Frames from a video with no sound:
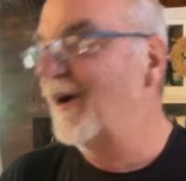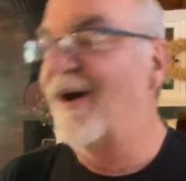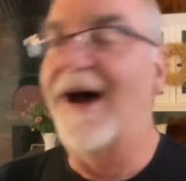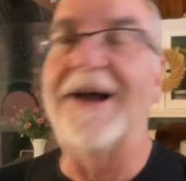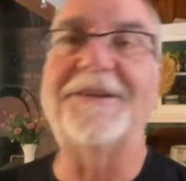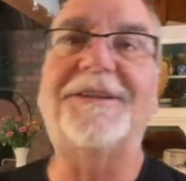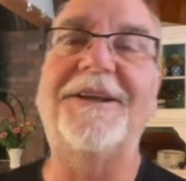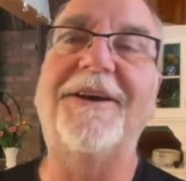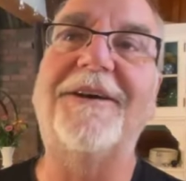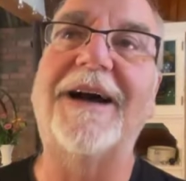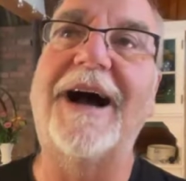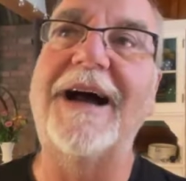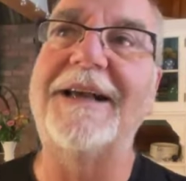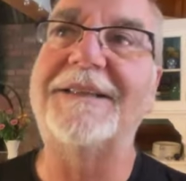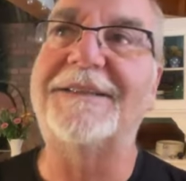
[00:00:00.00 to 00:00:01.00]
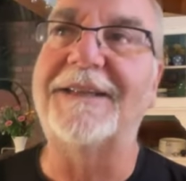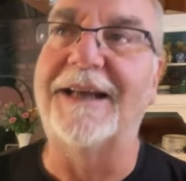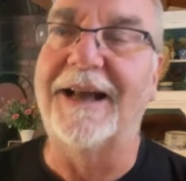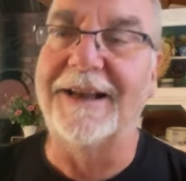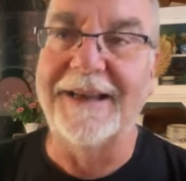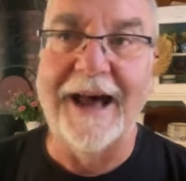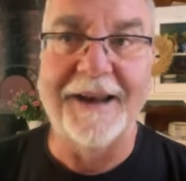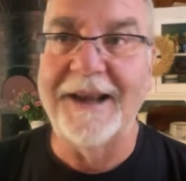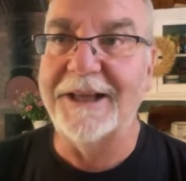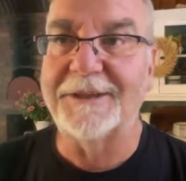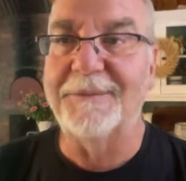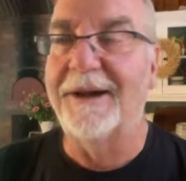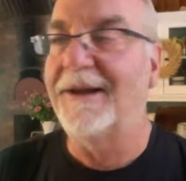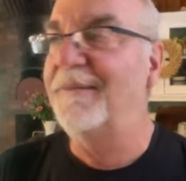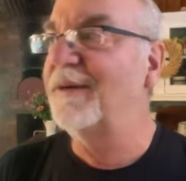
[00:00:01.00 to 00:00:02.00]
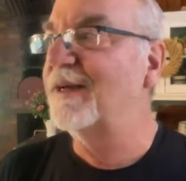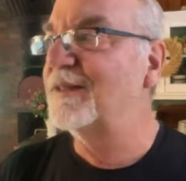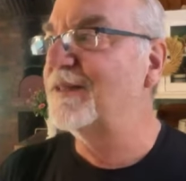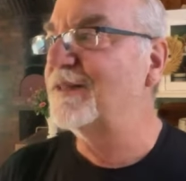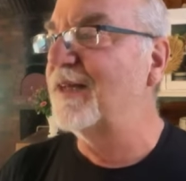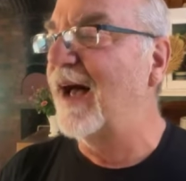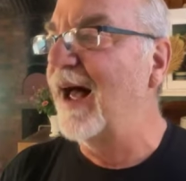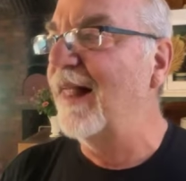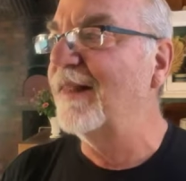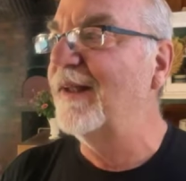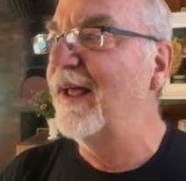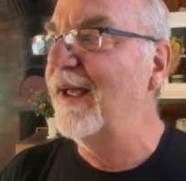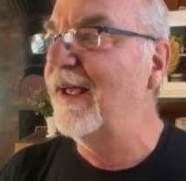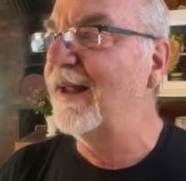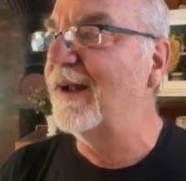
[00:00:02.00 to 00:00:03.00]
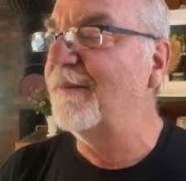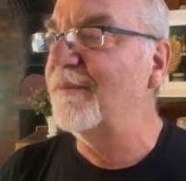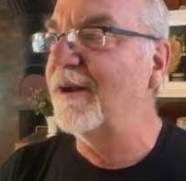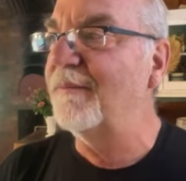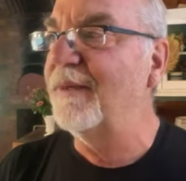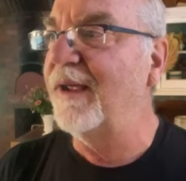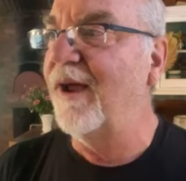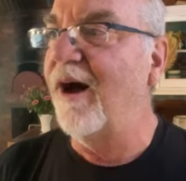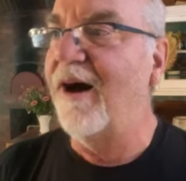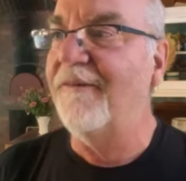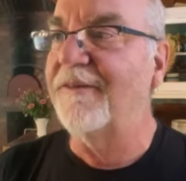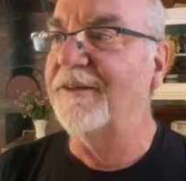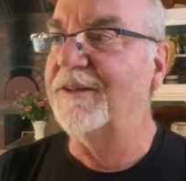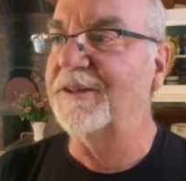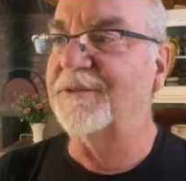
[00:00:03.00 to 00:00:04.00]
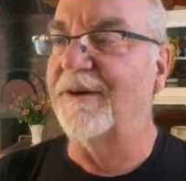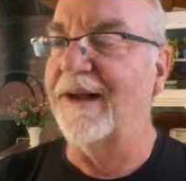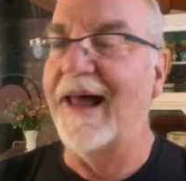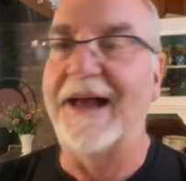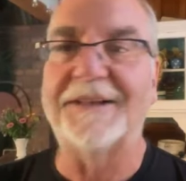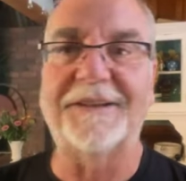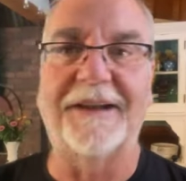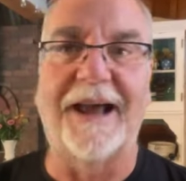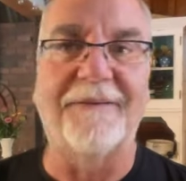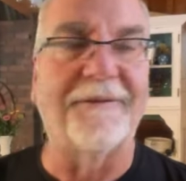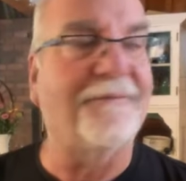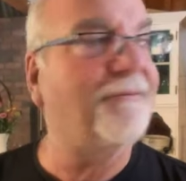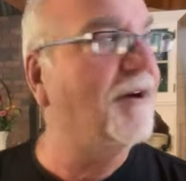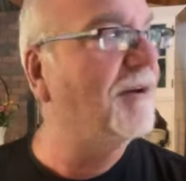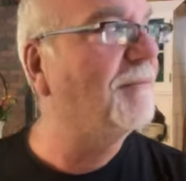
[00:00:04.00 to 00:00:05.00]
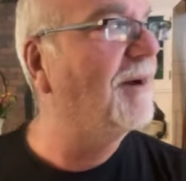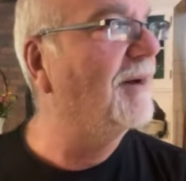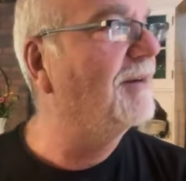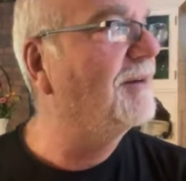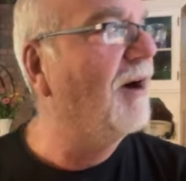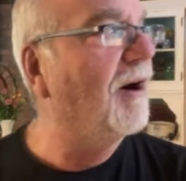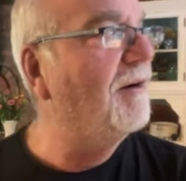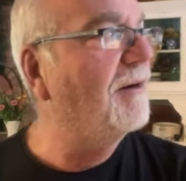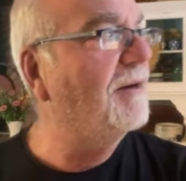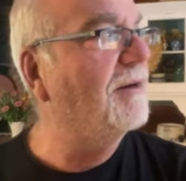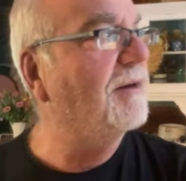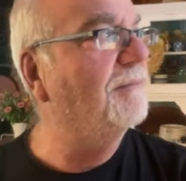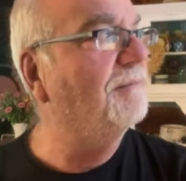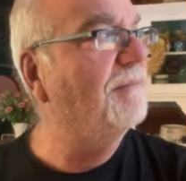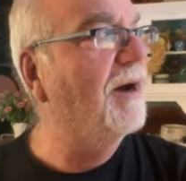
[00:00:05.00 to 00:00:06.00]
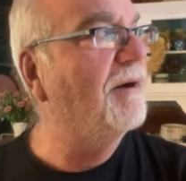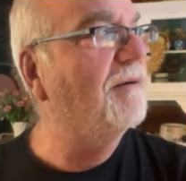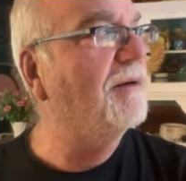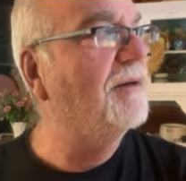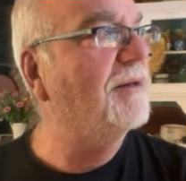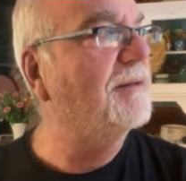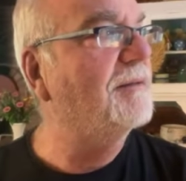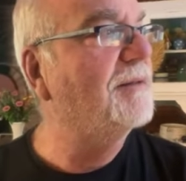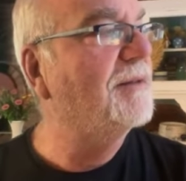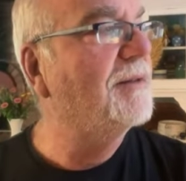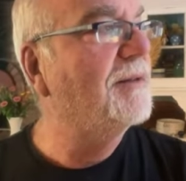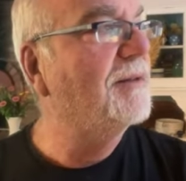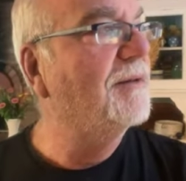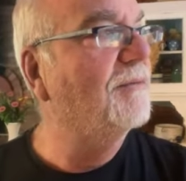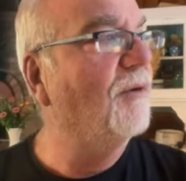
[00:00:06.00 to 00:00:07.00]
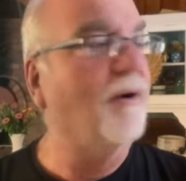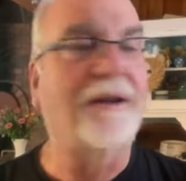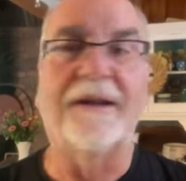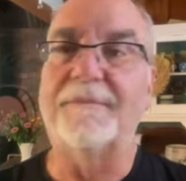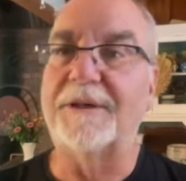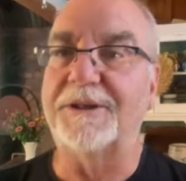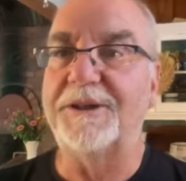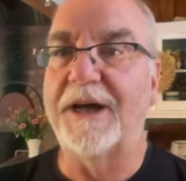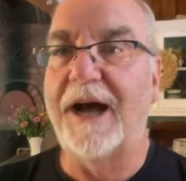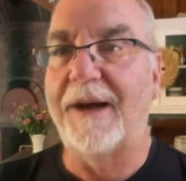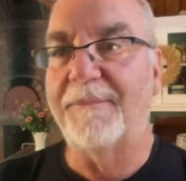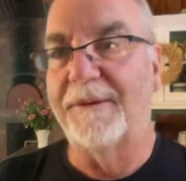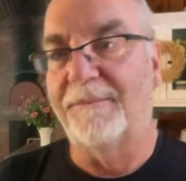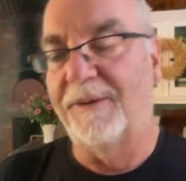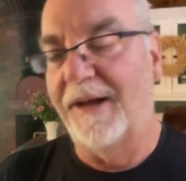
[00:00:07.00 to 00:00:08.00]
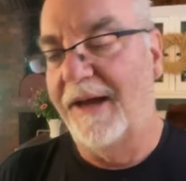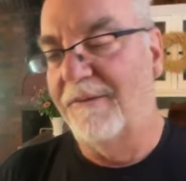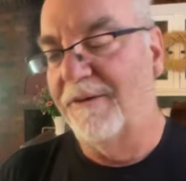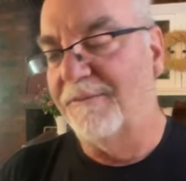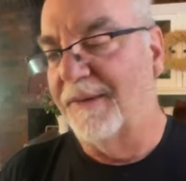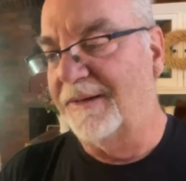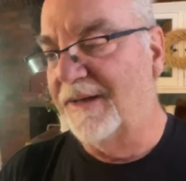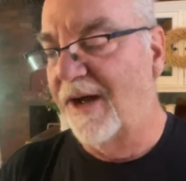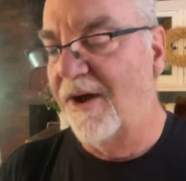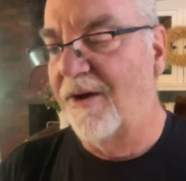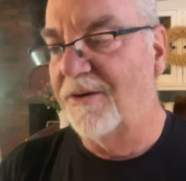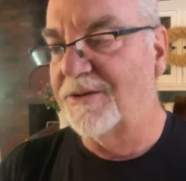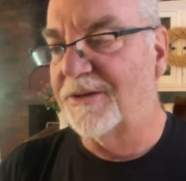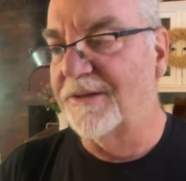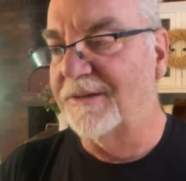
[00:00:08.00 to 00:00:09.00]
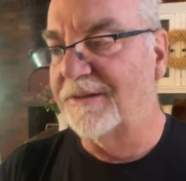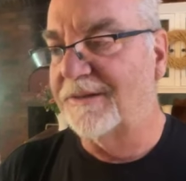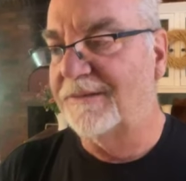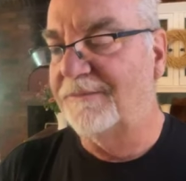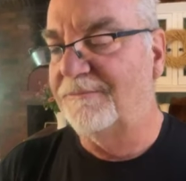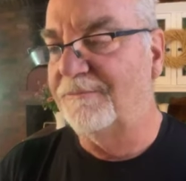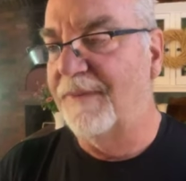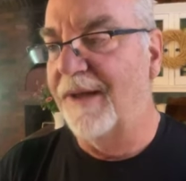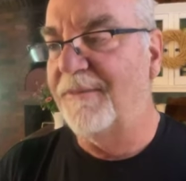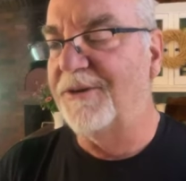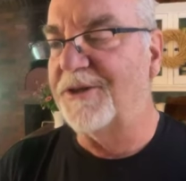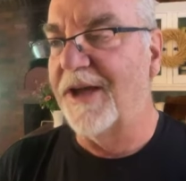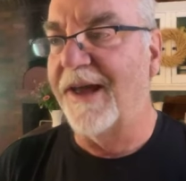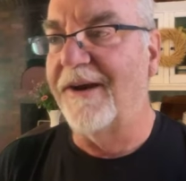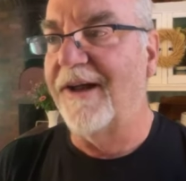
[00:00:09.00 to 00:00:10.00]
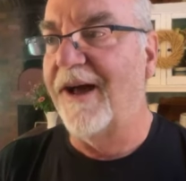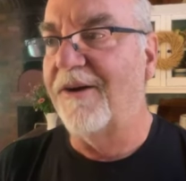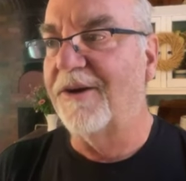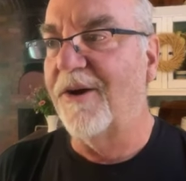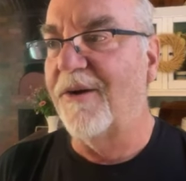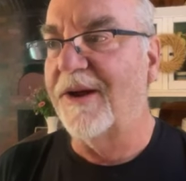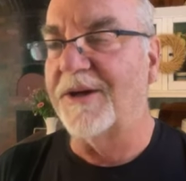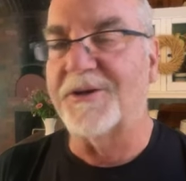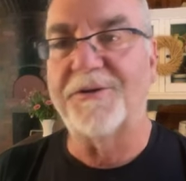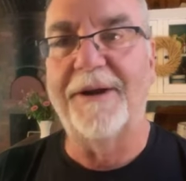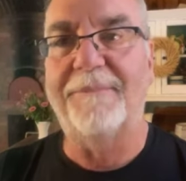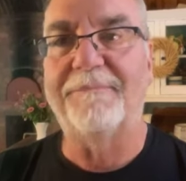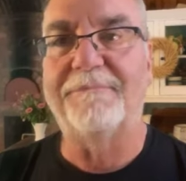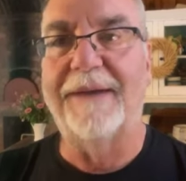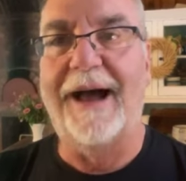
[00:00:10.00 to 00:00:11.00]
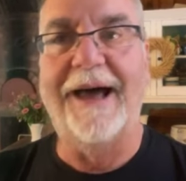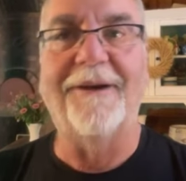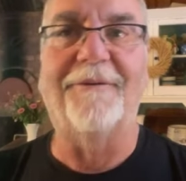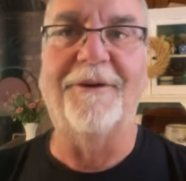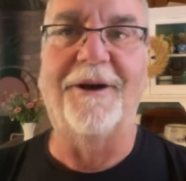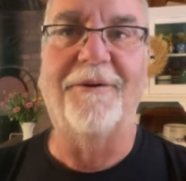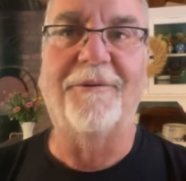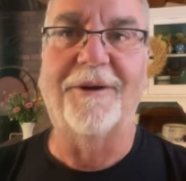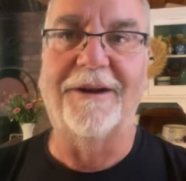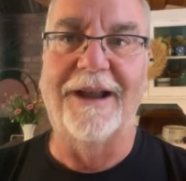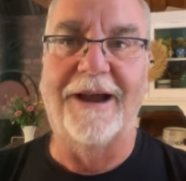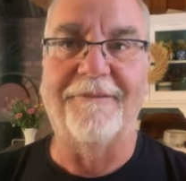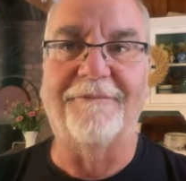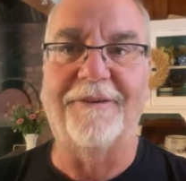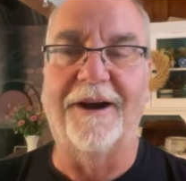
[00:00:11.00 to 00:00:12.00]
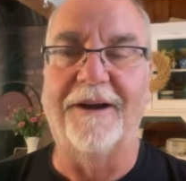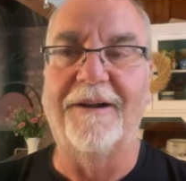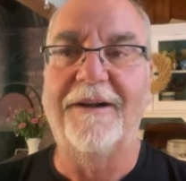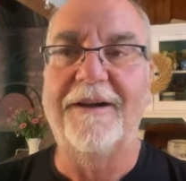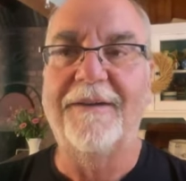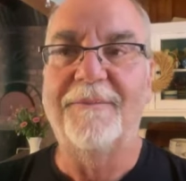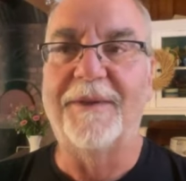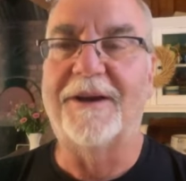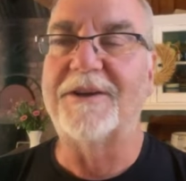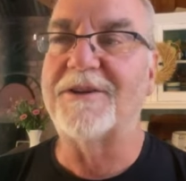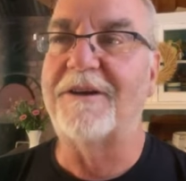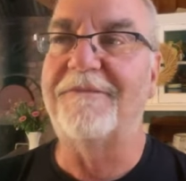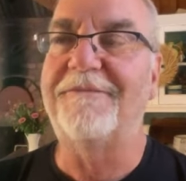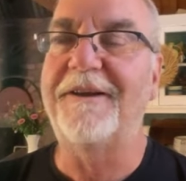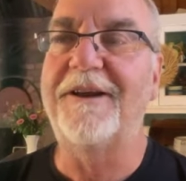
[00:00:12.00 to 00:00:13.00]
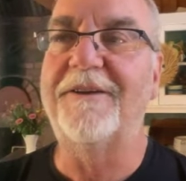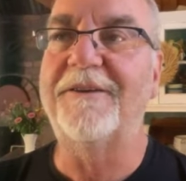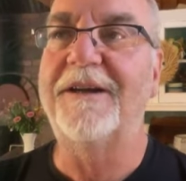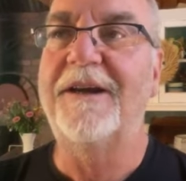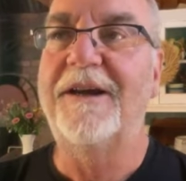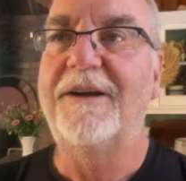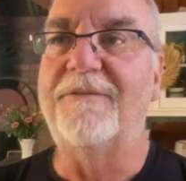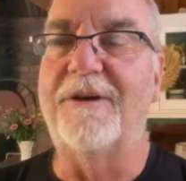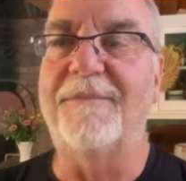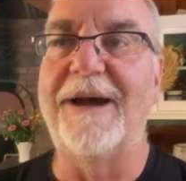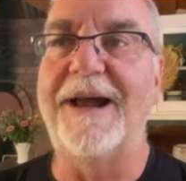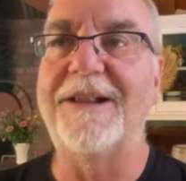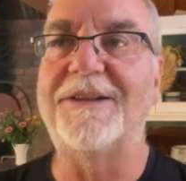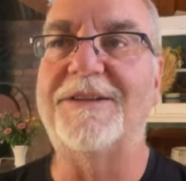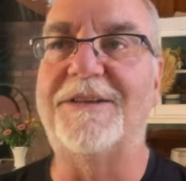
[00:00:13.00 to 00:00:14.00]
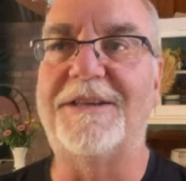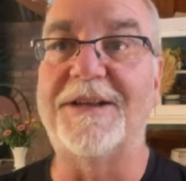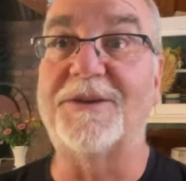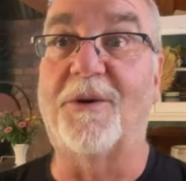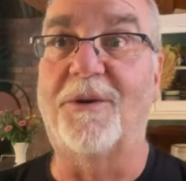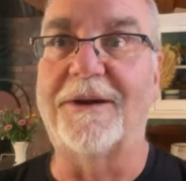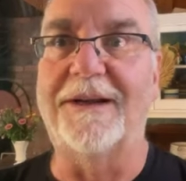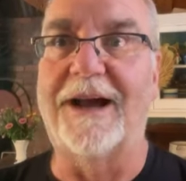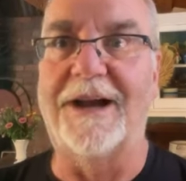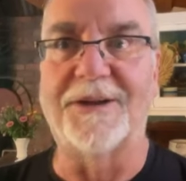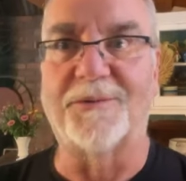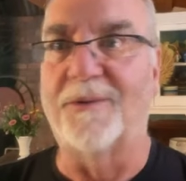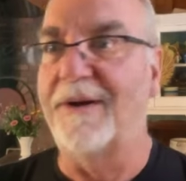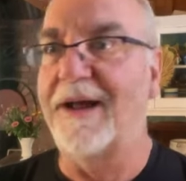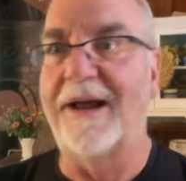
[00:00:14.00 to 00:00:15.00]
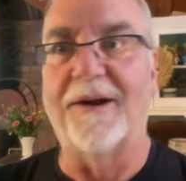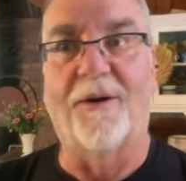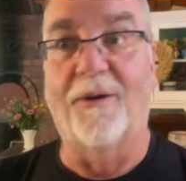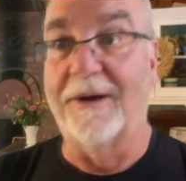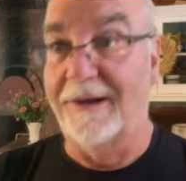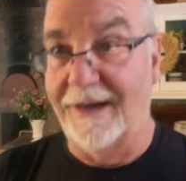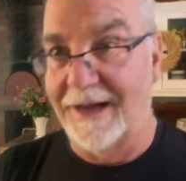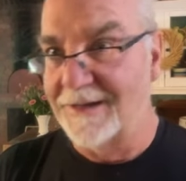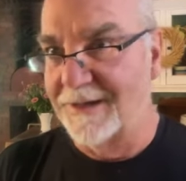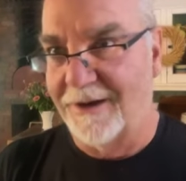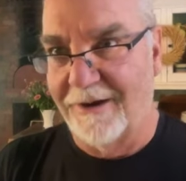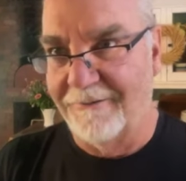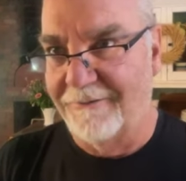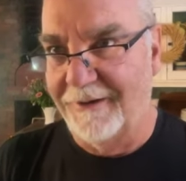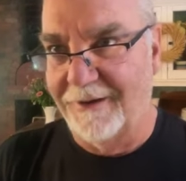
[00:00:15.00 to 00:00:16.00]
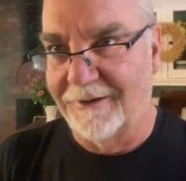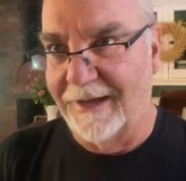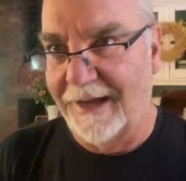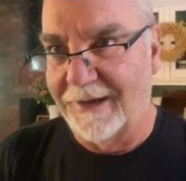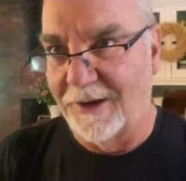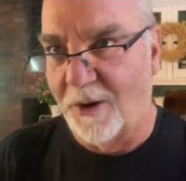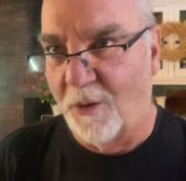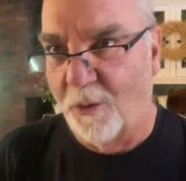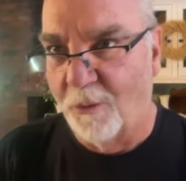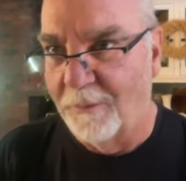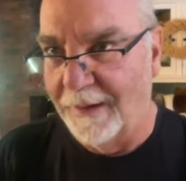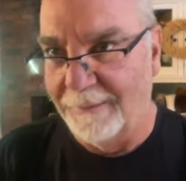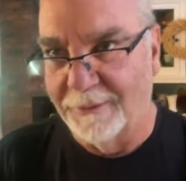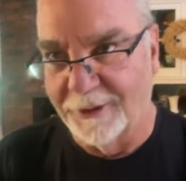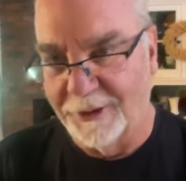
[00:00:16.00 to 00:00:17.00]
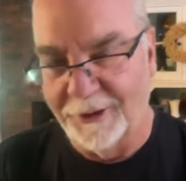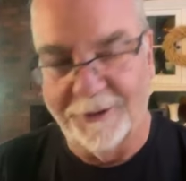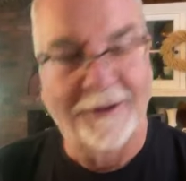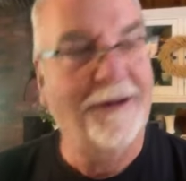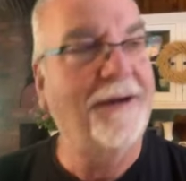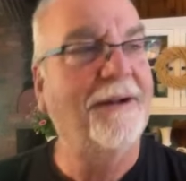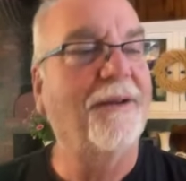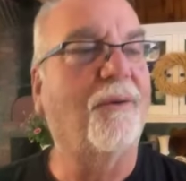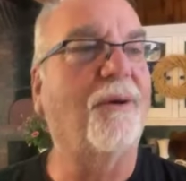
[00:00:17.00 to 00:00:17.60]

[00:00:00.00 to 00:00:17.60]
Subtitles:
So I'll see you guys not next Monday, because it's a holiday and I'm going to be off and just relaxing, having fun in my garden and mowing and working in my shop and playing with my dogs, and maybe Jan and I'll go on a trip. I don't know. We're going to have fun, because our field remains disorganized. We're not organizing our field like old people do.